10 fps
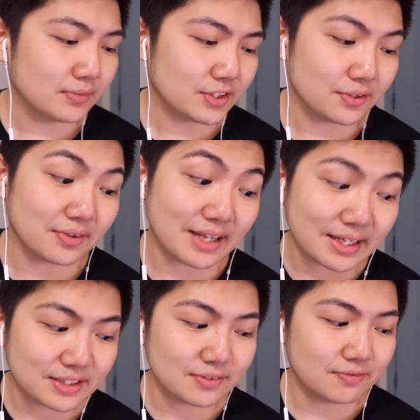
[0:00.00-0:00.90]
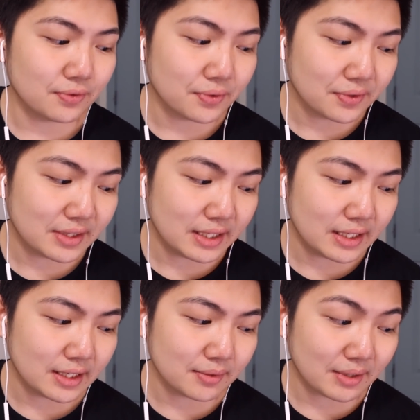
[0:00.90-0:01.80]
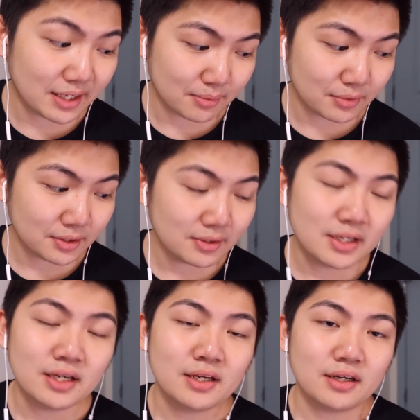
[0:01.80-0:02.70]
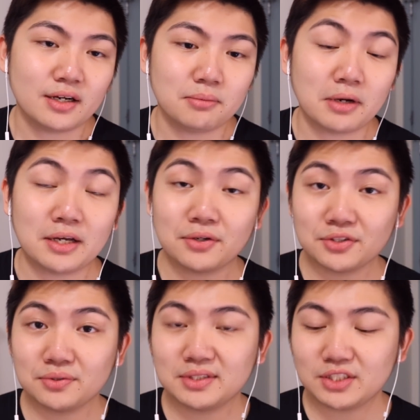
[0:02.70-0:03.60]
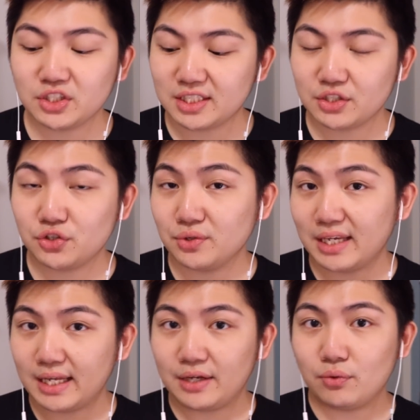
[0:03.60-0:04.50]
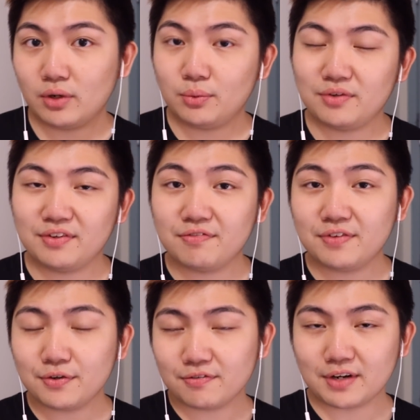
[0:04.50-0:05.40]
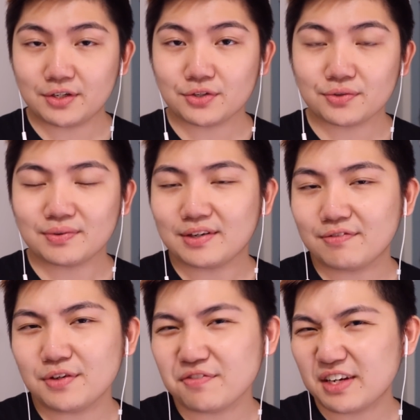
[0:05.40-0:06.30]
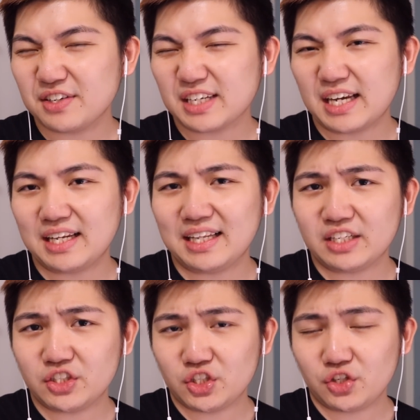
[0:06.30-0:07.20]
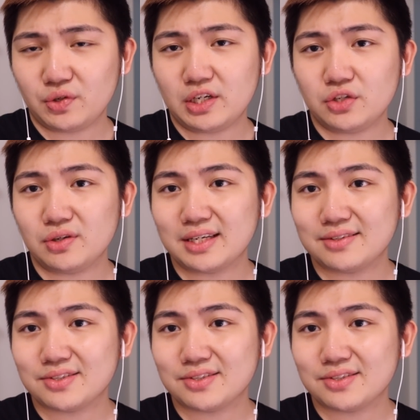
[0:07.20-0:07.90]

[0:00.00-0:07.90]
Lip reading: So that's for the camera. I also suggest you getting one with a viewfinder. A viewfinder is kind of like a screen you can